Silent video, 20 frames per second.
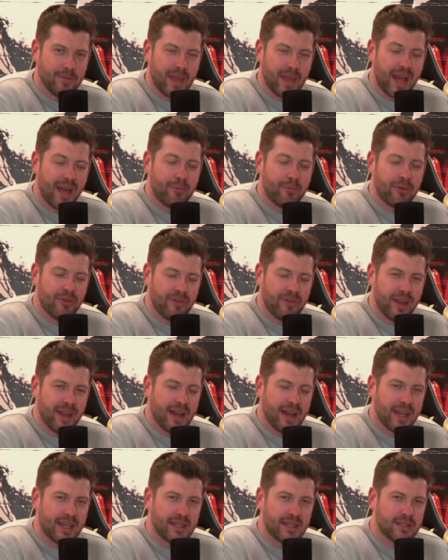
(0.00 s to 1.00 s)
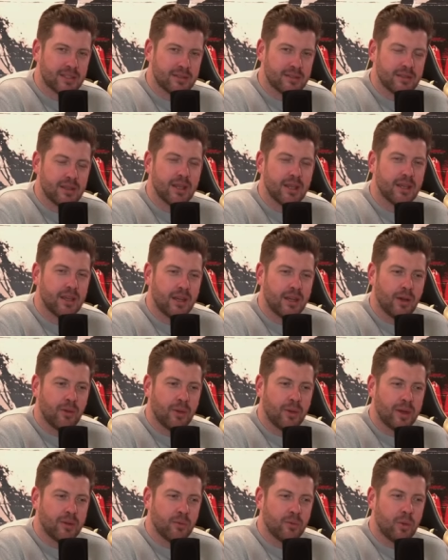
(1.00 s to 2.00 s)
I prefer, like, you know,
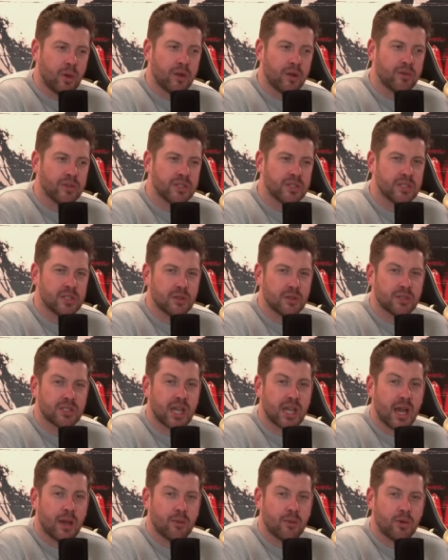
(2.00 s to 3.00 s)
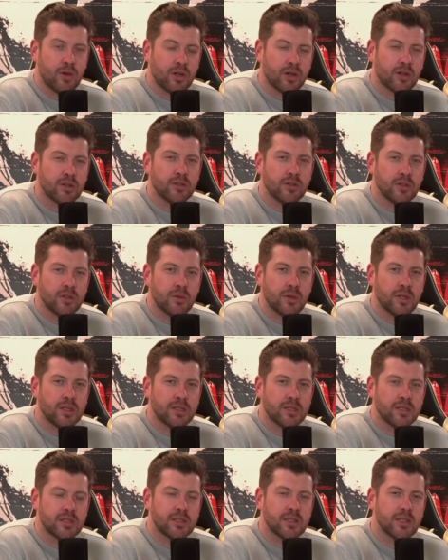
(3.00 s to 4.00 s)
when one of us is Luke Skywalker and the other
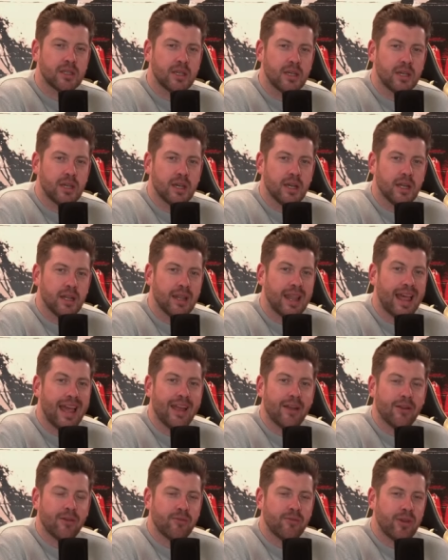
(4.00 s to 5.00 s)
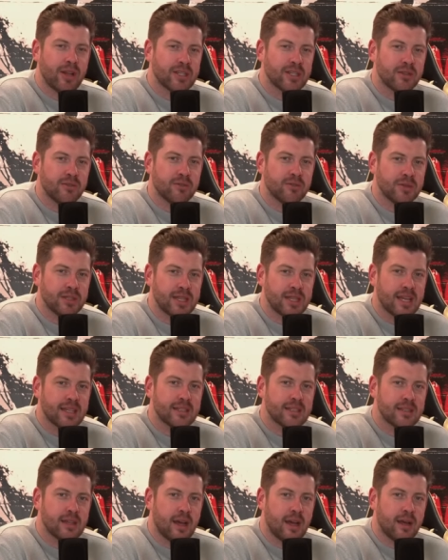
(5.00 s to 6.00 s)
one's Leia rescuing from the
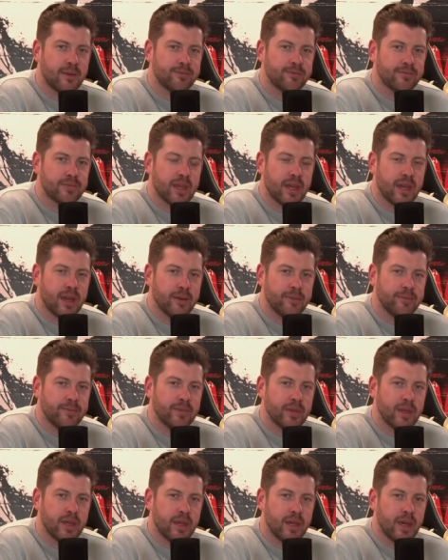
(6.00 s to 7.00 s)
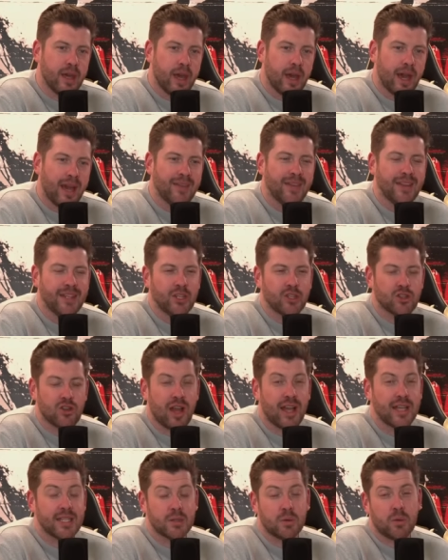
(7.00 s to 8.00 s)
Death Star. And then you
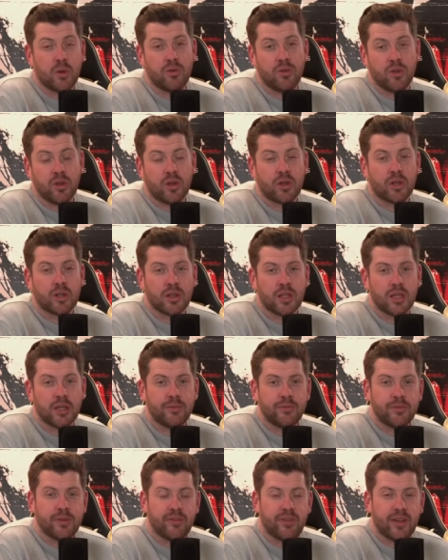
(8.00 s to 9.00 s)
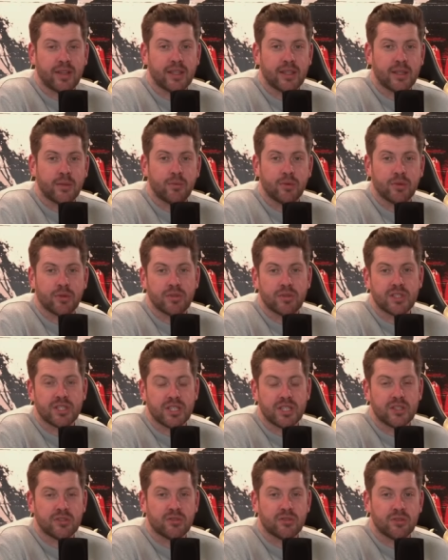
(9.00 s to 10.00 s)
try to overlook the fact that the brother and
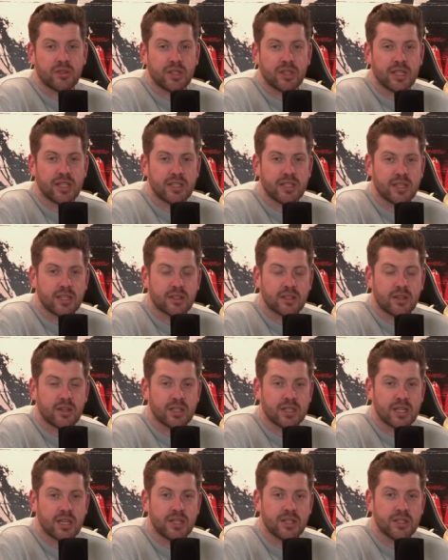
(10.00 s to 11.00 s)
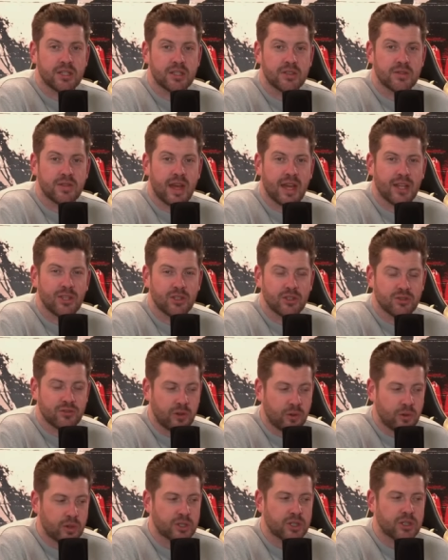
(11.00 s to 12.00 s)
sister and all the incest connotations of that, and just
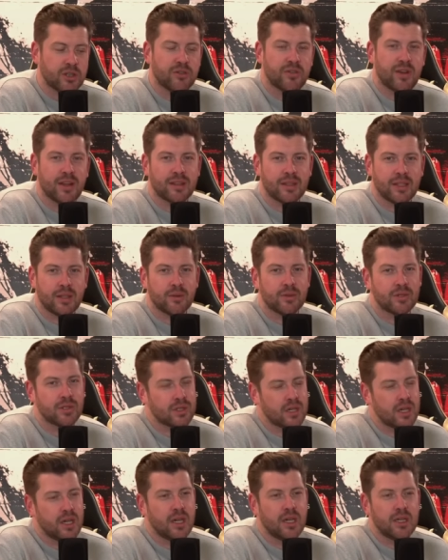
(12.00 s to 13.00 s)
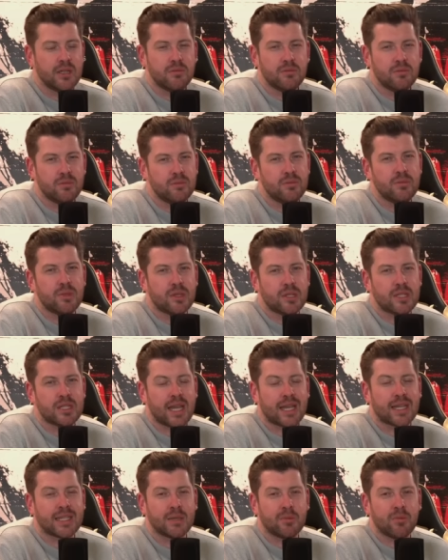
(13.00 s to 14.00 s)
focus on the fact that it was
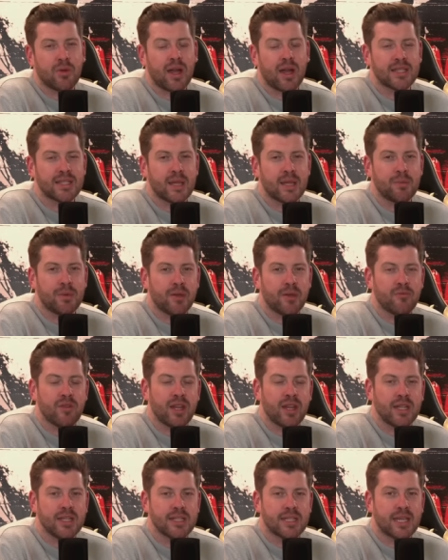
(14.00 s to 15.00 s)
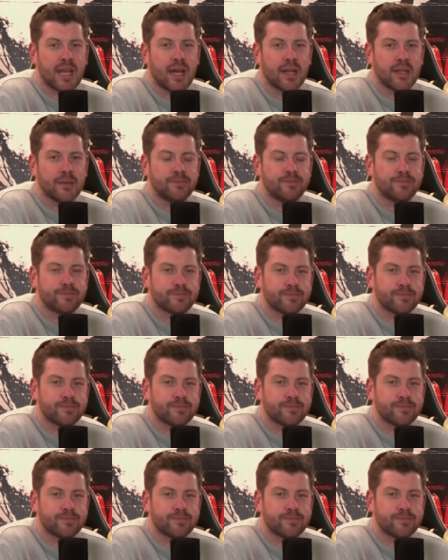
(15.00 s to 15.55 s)
sexy prior to that being written into canon.